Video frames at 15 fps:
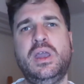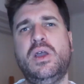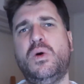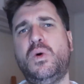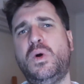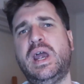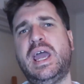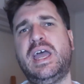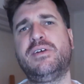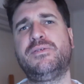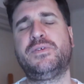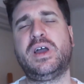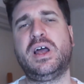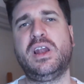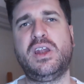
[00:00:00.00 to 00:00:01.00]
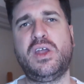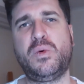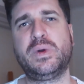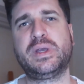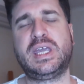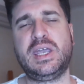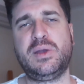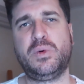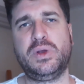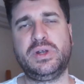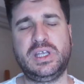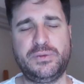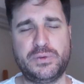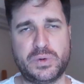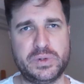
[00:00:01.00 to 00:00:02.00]
or have a lower keyword
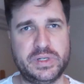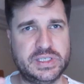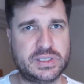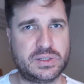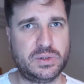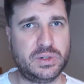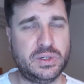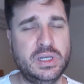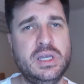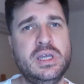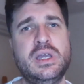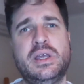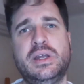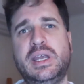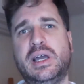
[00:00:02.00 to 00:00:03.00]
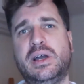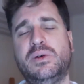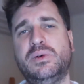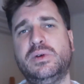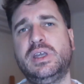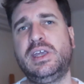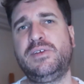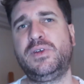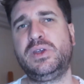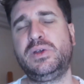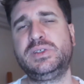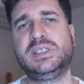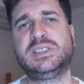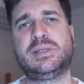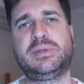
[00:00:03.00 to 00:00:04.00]
difficulty score. Now, if you're
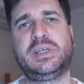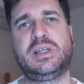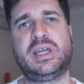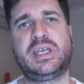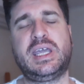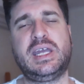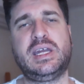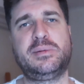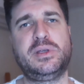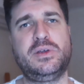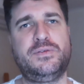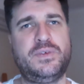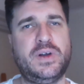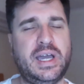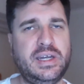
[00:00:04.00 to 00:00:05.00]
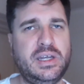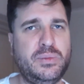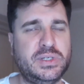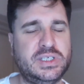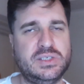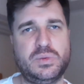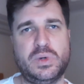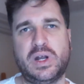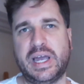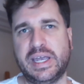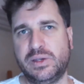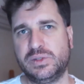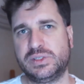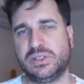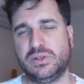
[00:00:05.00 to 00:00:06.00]
using something like KW Finder, which is what I
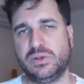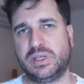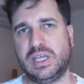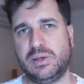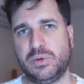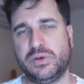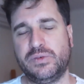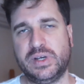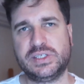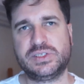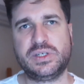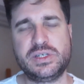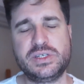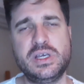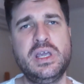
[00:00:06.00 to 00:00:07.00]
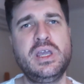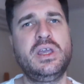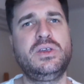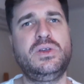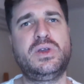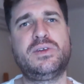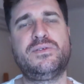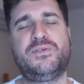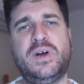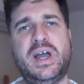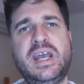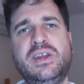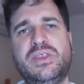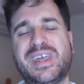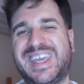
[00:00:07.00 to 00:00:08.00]
use to do keyword research, you can
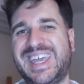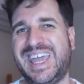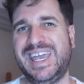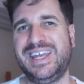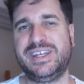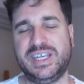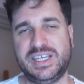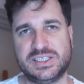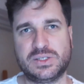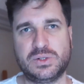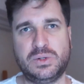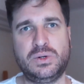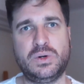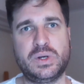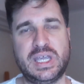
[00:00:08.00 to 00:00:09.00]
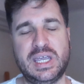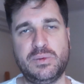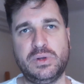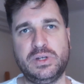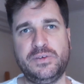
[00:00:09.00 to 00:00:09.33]
find the KD score or keyword